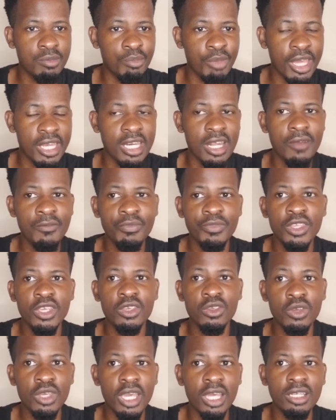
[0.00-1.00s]
better.
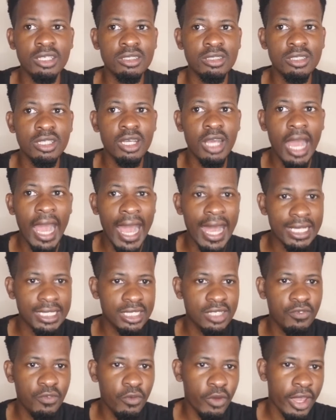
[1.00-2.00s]
You can ask
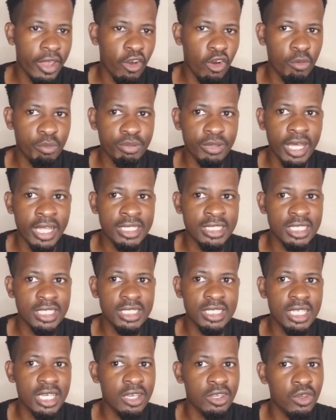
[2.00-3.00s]
for help and just
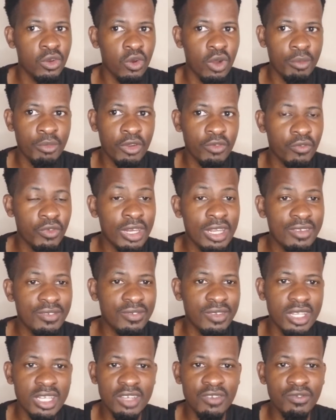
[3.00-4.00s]
say, yo, I'm not really
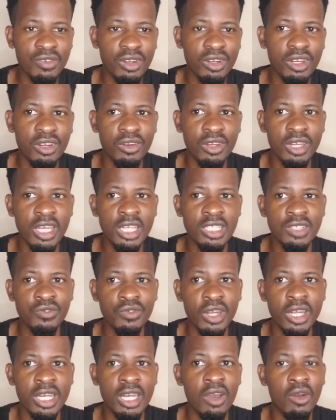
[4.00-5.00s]
feeling very creative
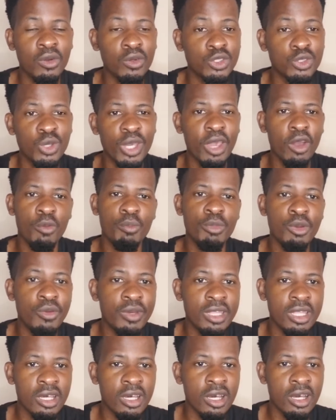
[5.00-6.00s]
right now. Could you help me
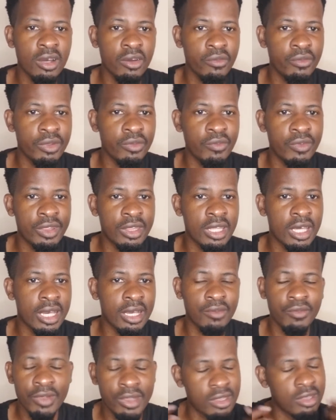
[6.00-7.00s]
with
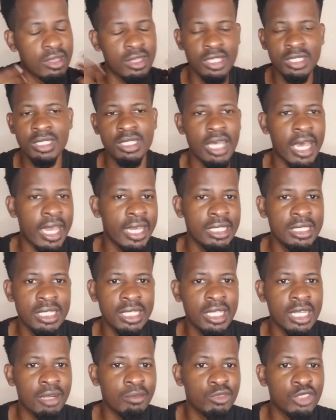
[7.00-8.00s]
this idea
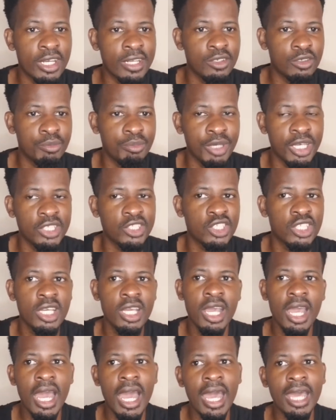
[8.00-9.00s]
that I'm trying to pitch?
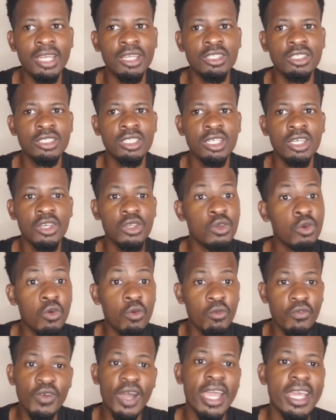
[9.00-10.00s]
And you'll
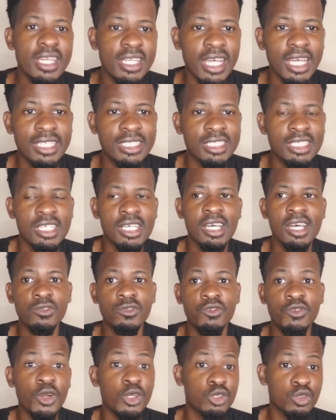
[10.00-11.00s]
find that,
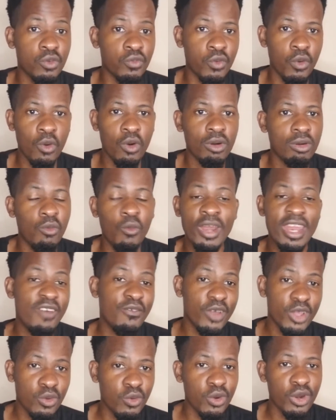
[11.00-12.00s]
first of all,
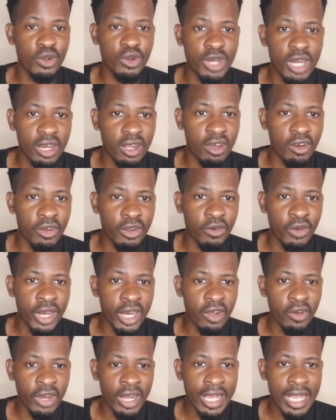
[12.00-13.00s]
whenever you work on
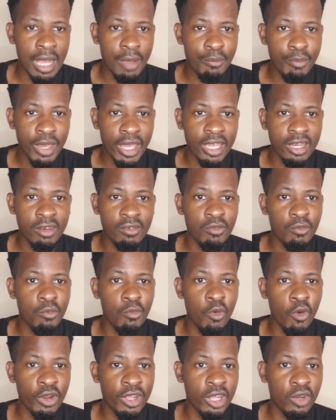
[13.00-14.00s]
a campaign,
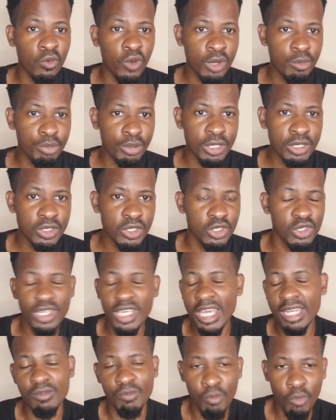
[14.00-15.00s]
more than one person, you
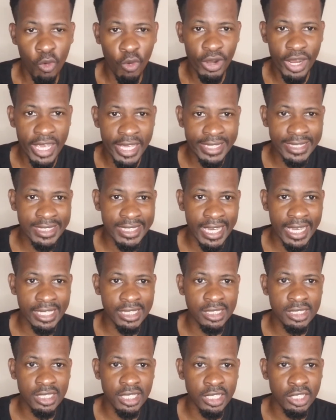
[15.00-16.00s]
get more
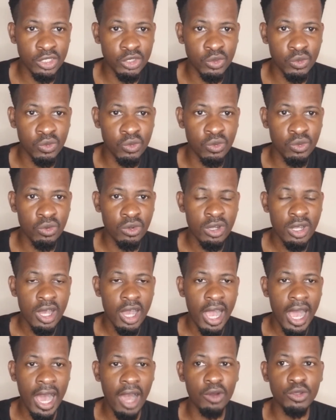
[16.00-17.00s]
insights into
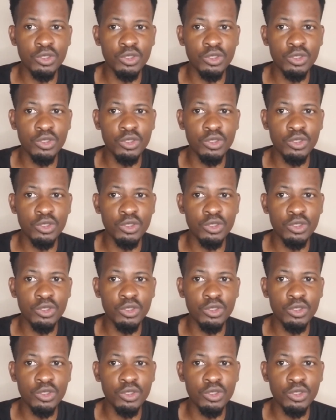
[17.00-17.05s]
how